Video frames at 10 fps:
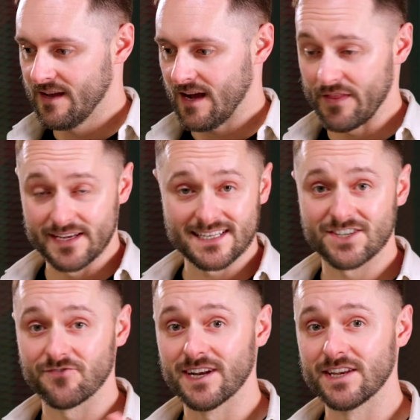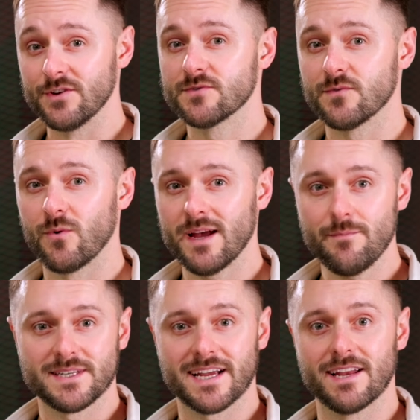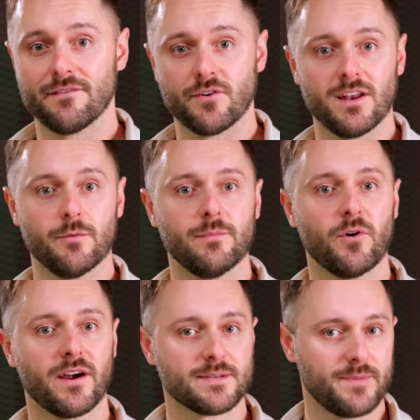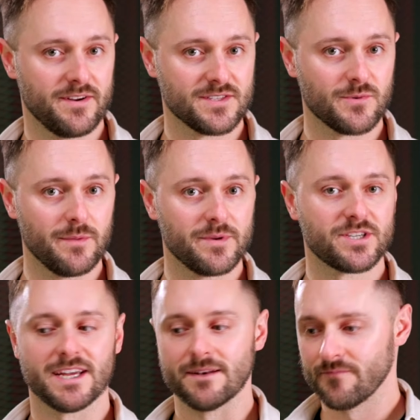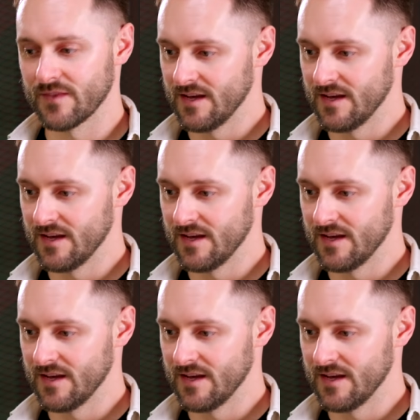I think it's actually a really useful way, particularly if you're a little bit more experienced with the machine.